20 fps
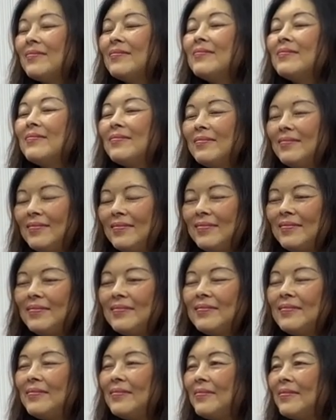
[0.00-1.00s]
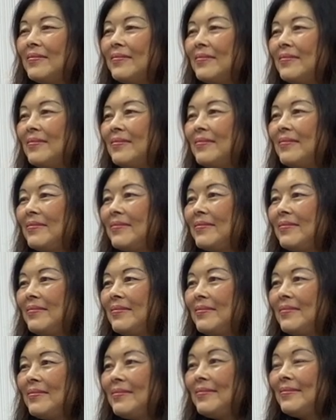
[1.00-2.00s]

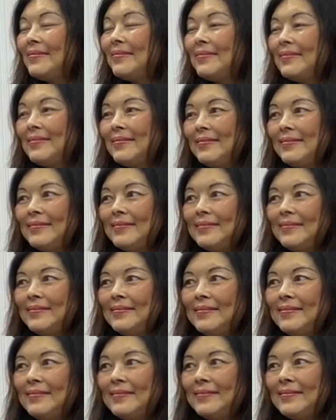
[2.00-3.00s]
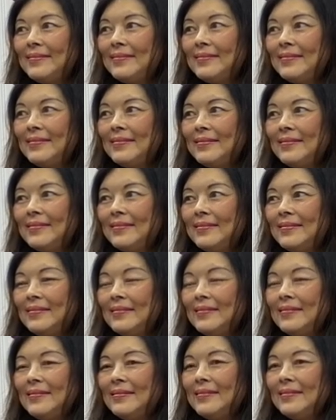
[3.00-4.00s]

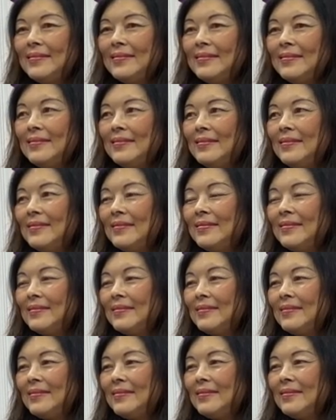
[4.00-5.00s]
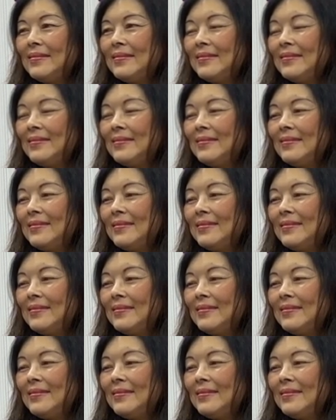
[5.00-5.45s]
The person shown says nothing.